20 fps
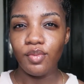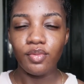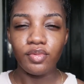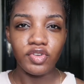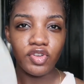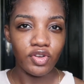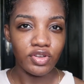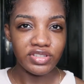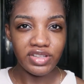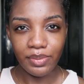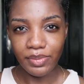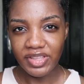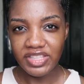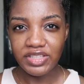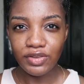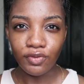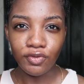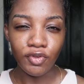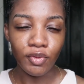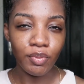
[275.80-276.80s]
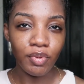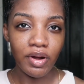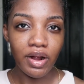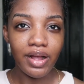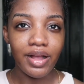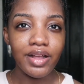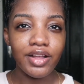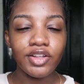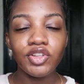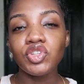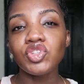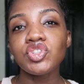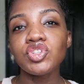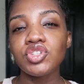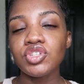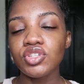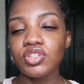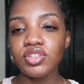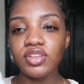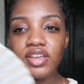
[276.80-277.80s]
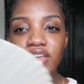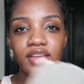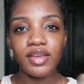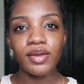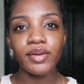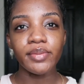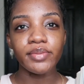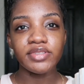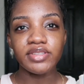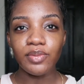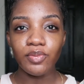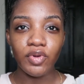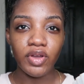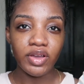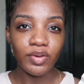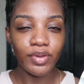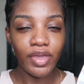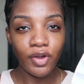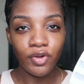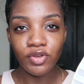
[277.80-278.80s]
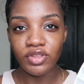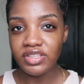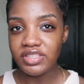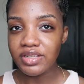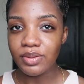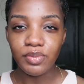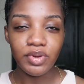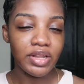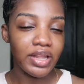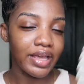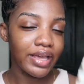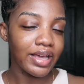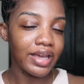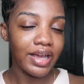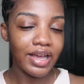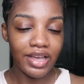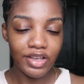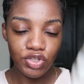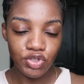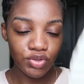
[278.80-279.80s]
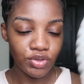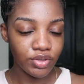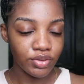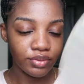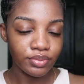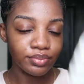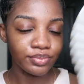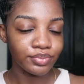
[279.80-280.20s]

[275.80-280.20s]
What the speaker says: girls are meeting for brunch, somewhere we are going somewhere like casual,